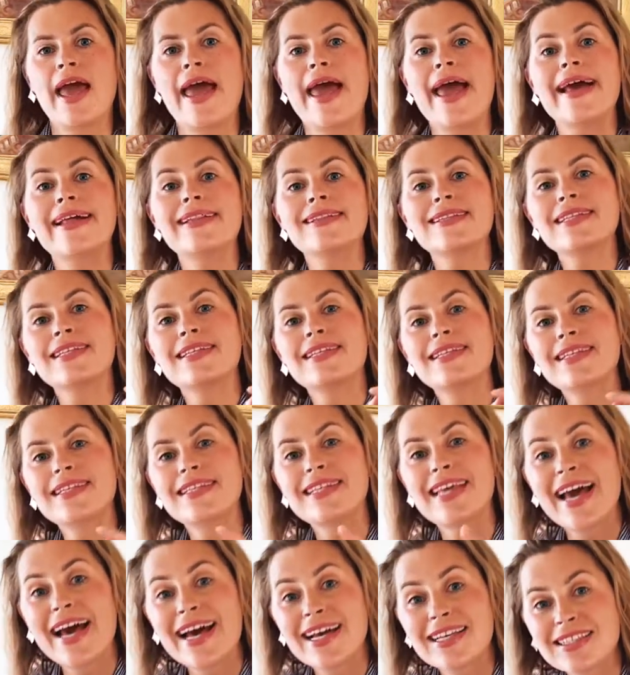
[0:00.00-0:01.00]
And
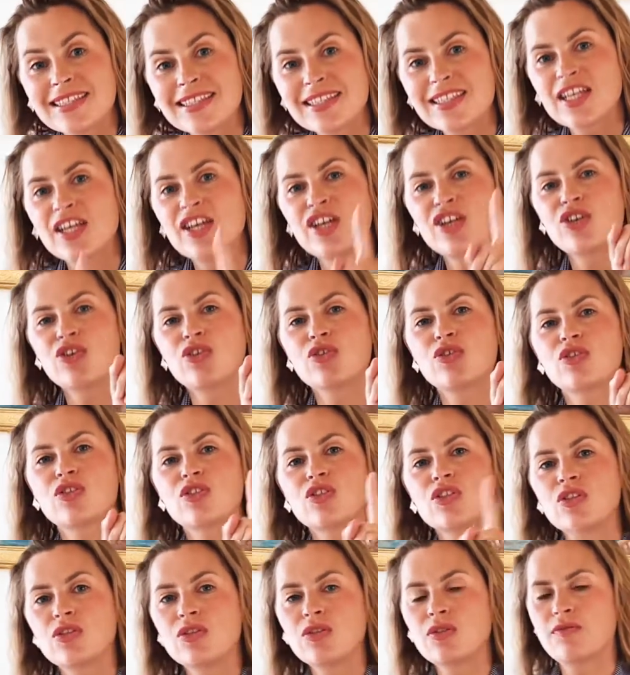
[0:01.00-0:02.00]
yes, you
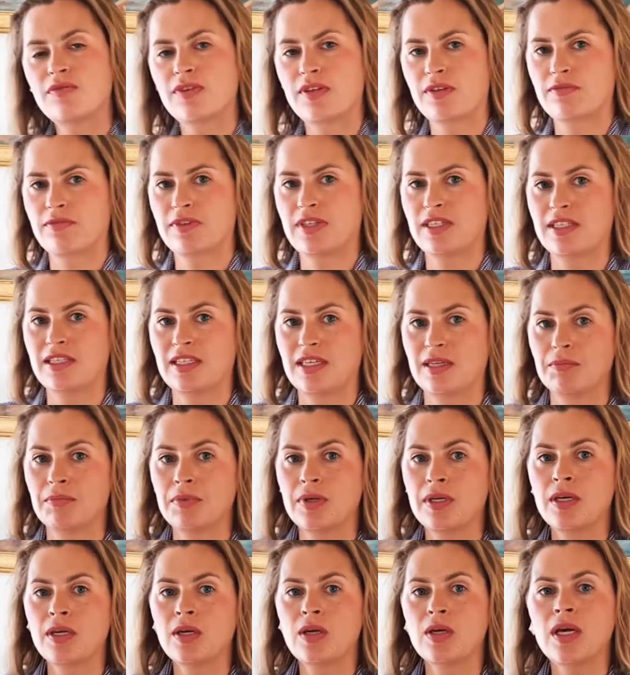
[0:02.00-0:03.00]
should reread
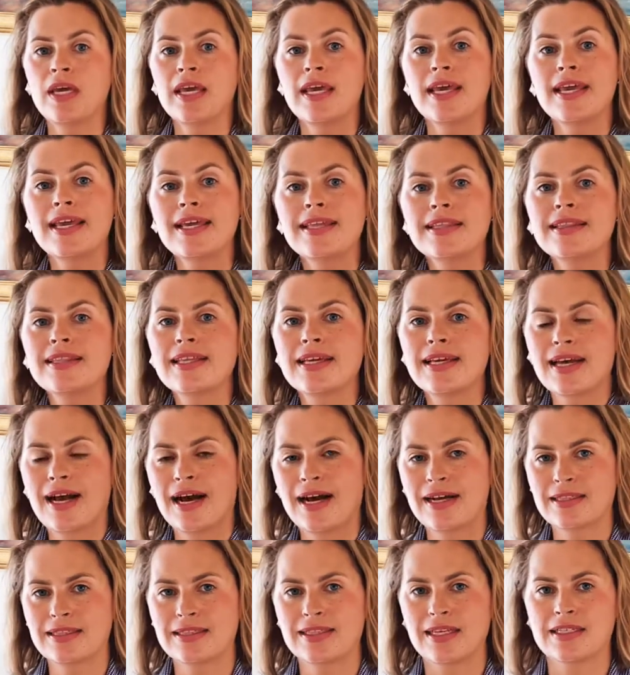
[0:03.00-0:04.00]
them in the
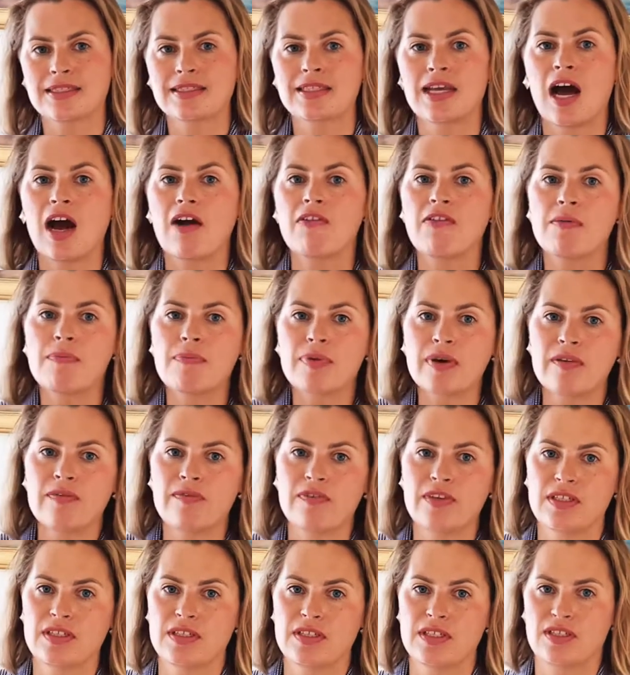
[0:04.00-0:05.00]
context of a
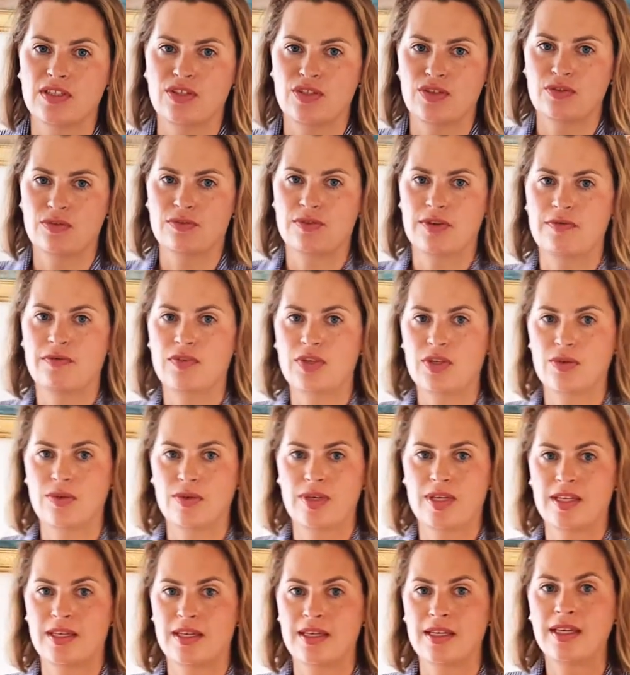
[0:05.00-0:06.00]
provision you're
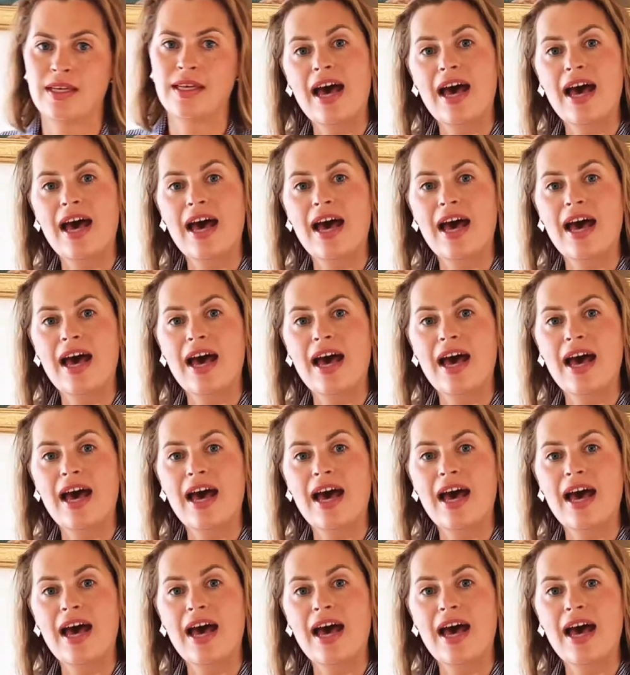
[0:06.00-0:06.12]
reviewing.